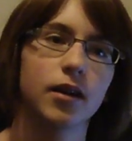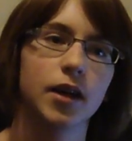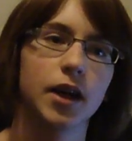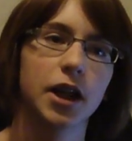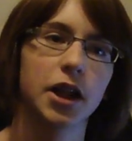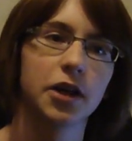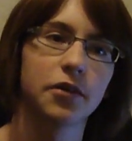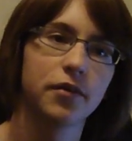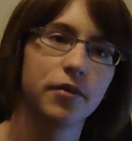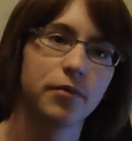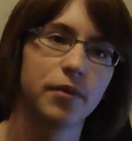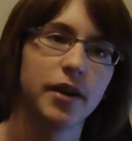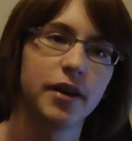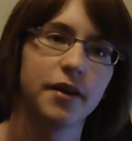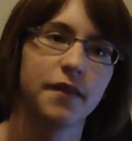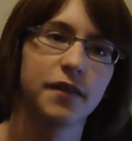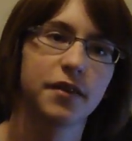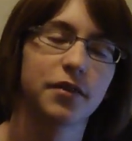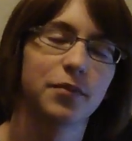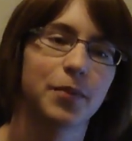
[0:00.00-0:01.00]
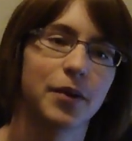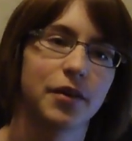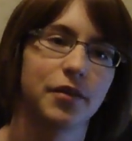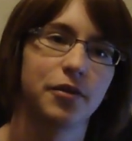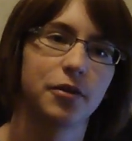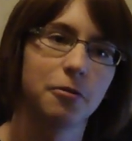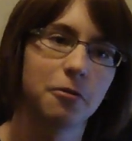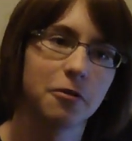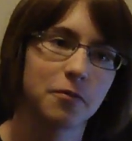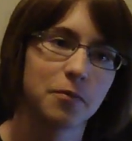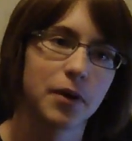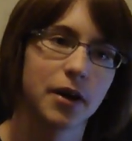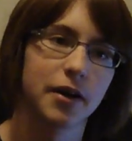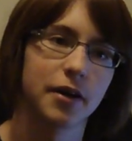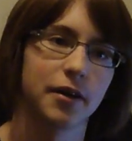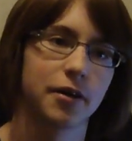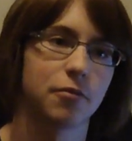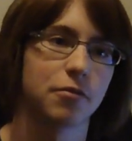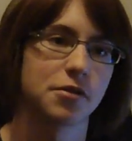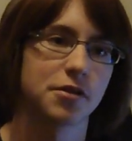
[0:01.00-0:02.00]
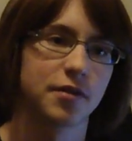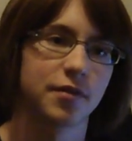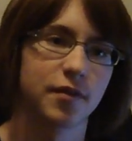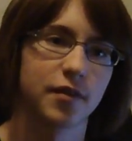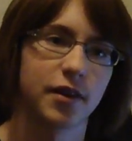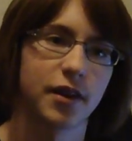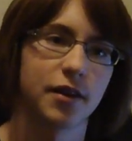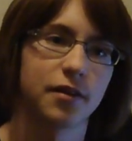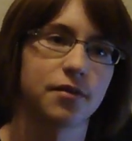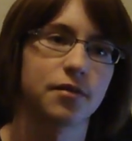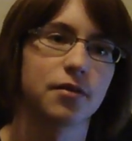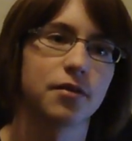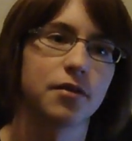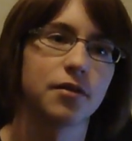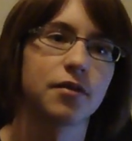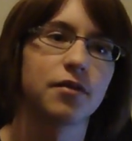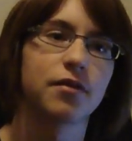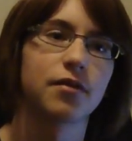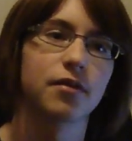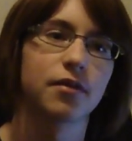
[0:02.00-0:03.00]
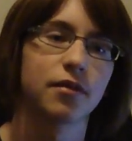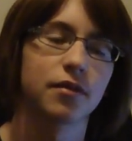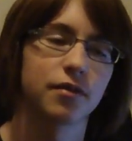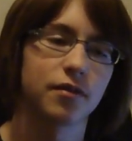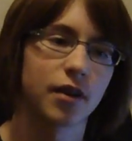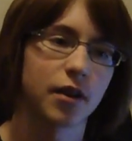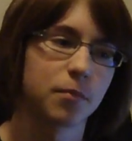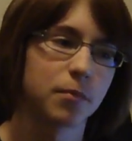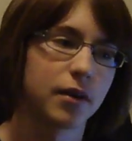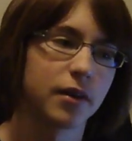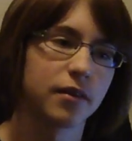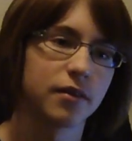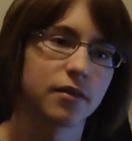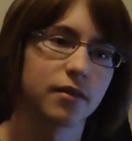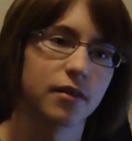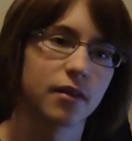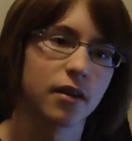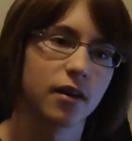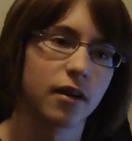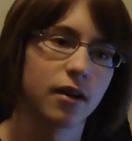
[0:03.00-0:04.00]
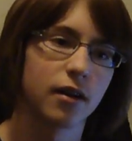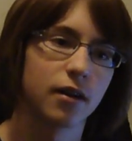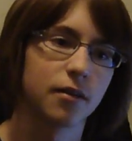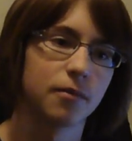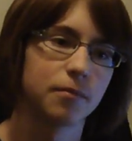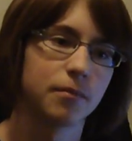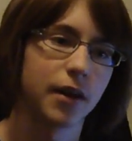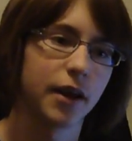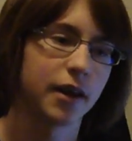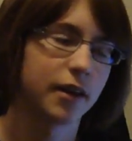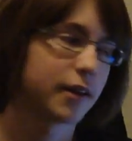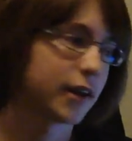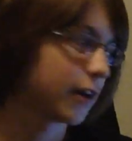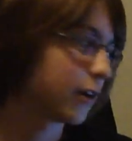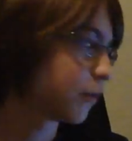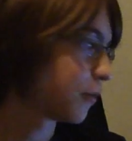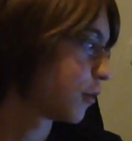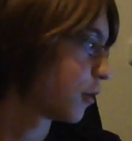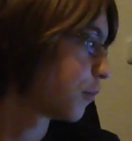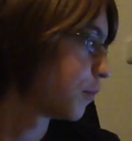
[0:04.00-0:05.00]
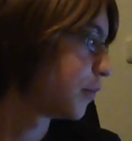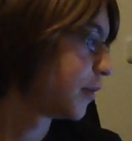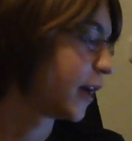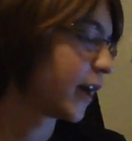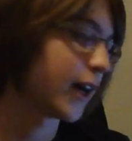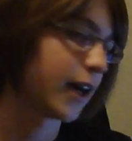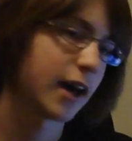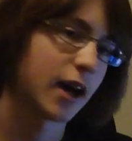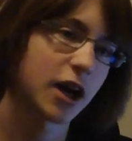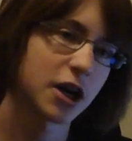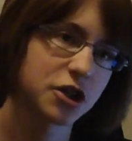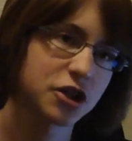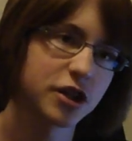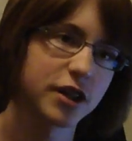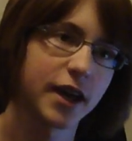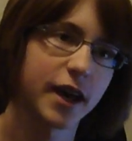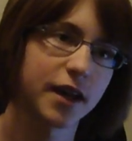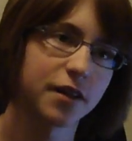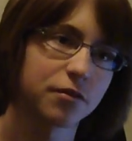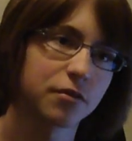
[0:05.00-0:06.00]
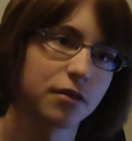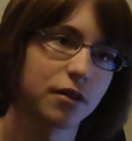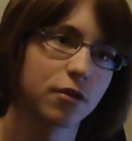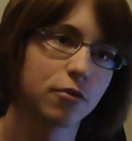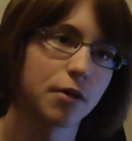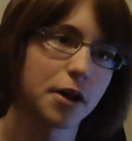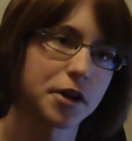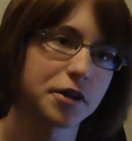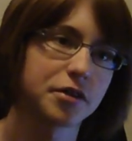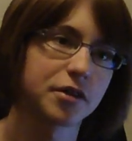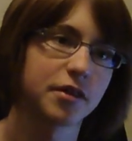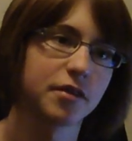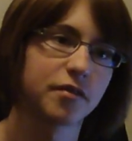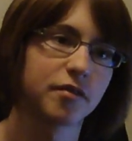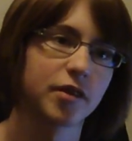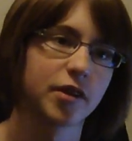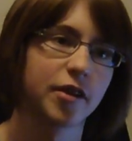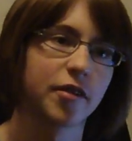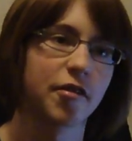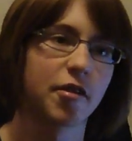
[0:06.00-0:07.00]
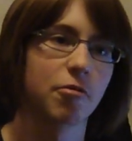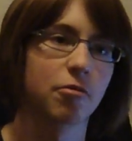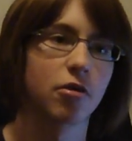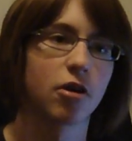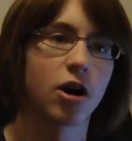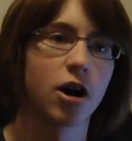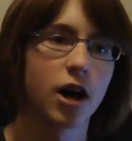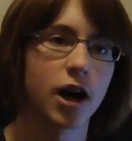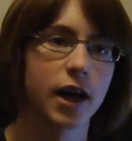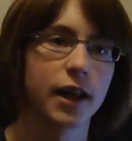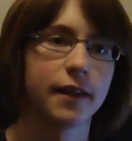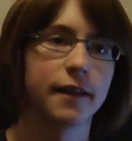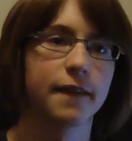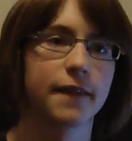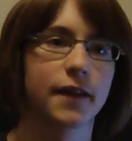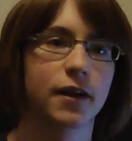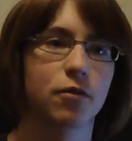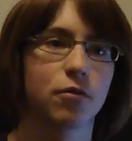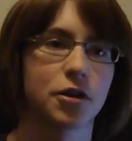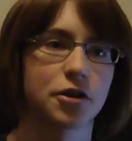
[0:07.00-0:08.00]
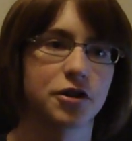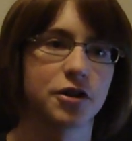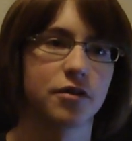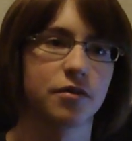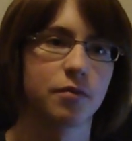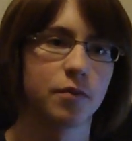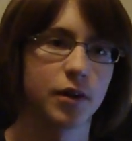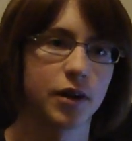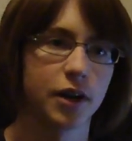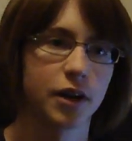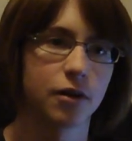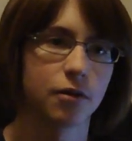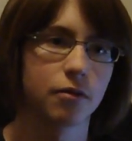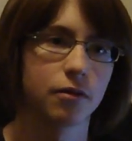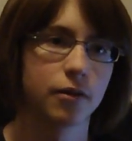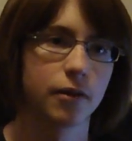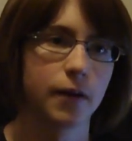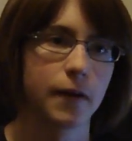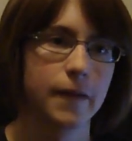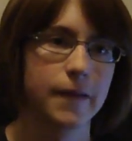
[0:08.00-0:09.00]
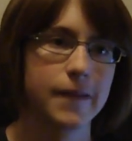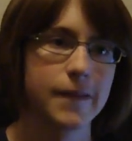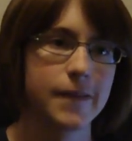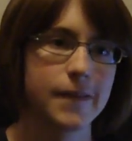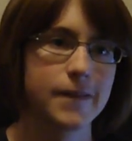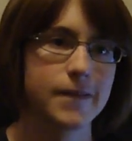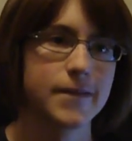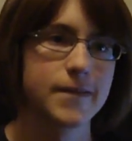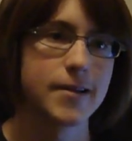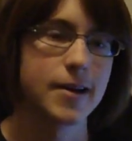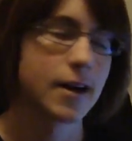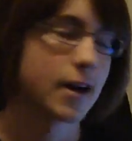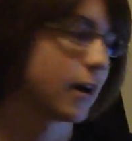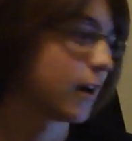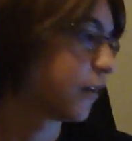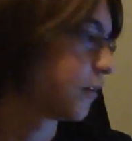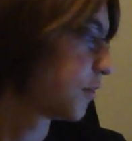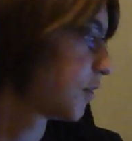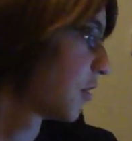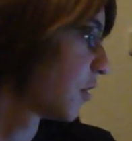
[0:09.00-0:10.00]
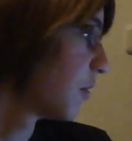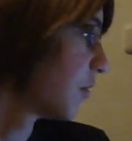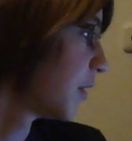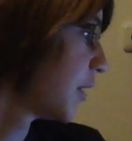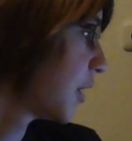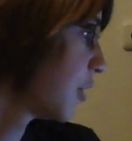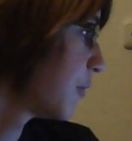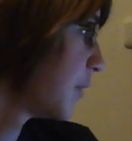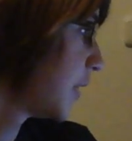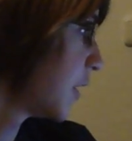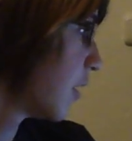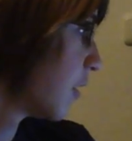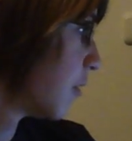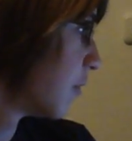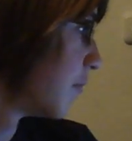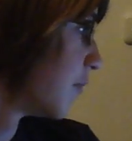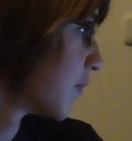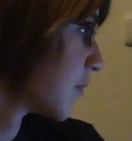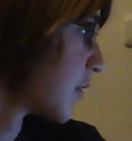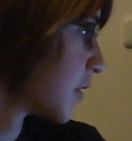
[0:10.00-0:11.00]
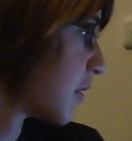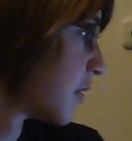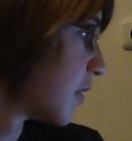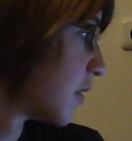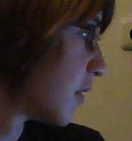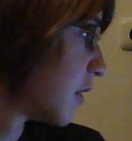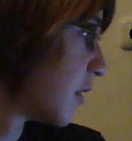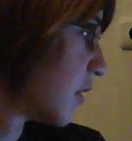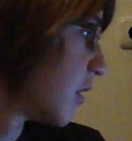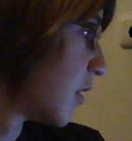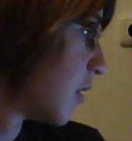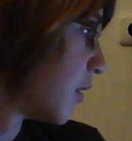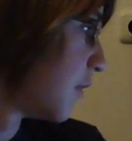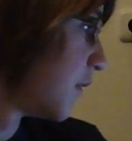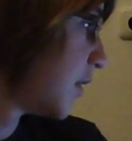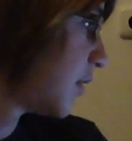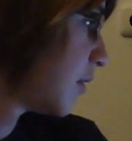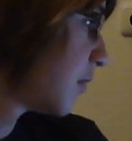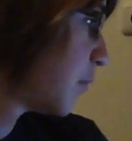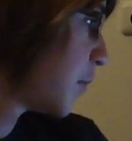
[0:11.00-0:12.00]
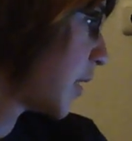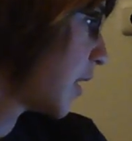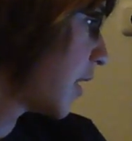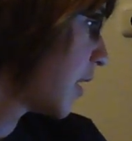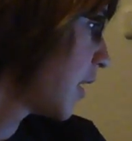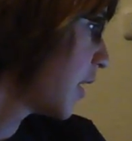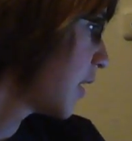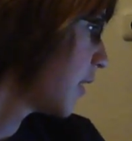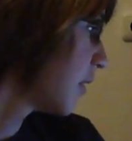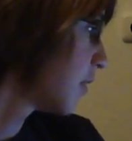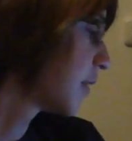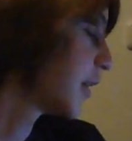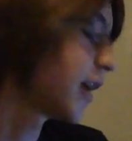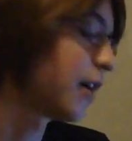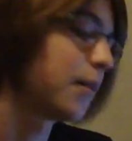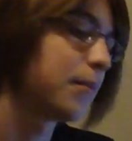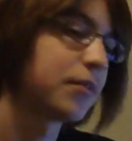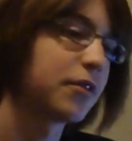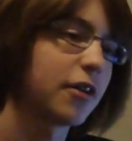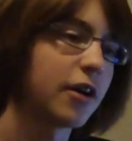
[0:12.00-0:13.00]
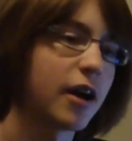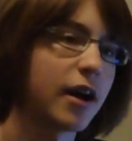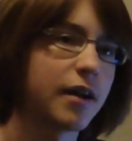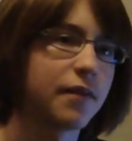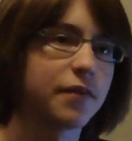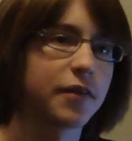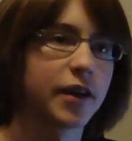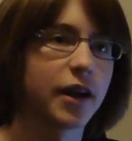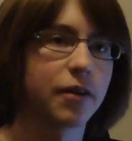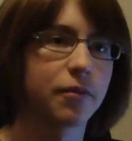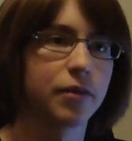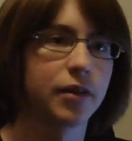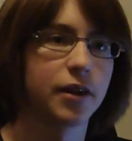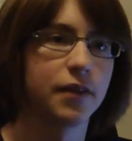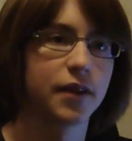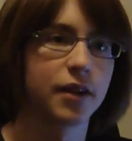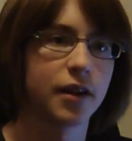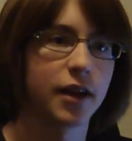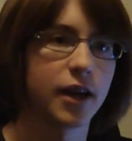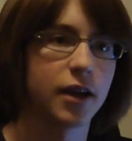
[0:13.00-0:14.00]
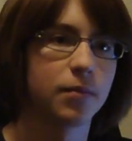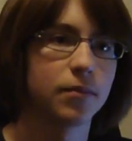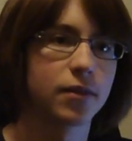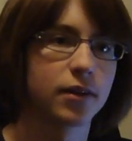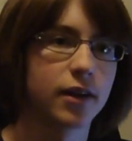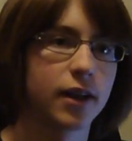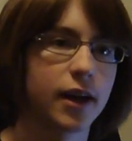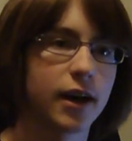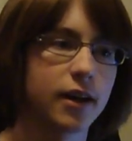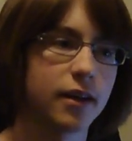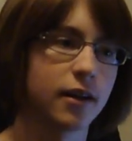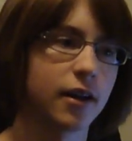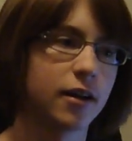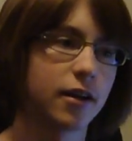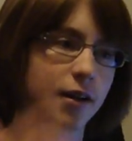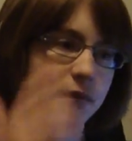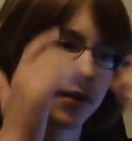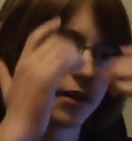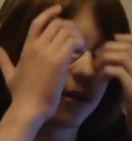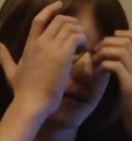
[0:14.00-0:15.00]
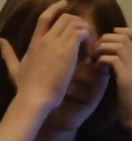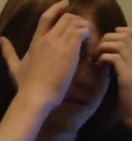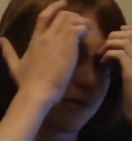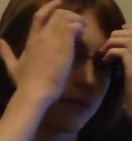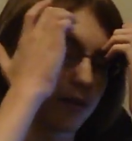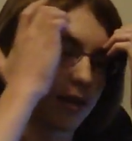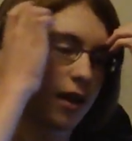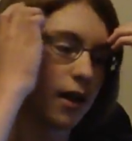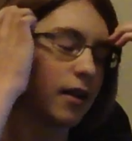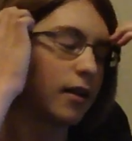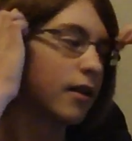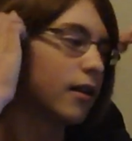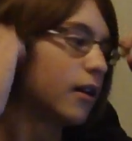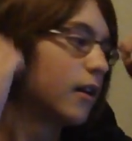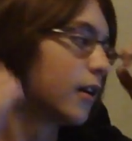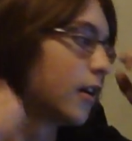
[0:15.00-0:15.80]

Hello everyone, and this is part two of my questions and answers segment, um, and now we actually answering the questions that were on the questions video. Uh, so, here we go. This is by, okay, I'm sorry, I forget reading the names a lot, I'll have to get used to that.